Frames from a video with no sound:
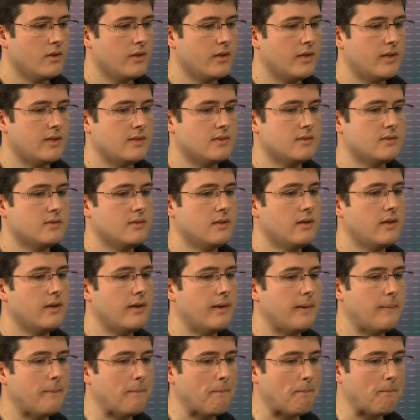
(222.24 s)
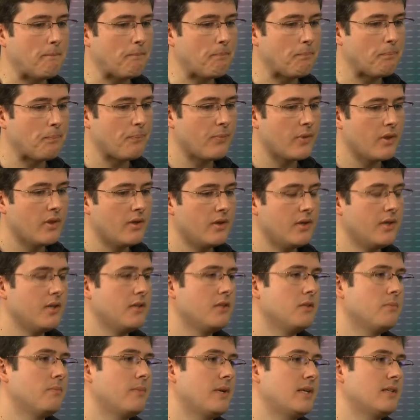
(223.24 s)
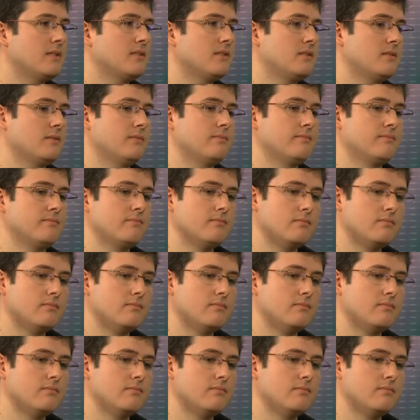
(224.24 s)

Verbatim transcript: Yes, um, it depends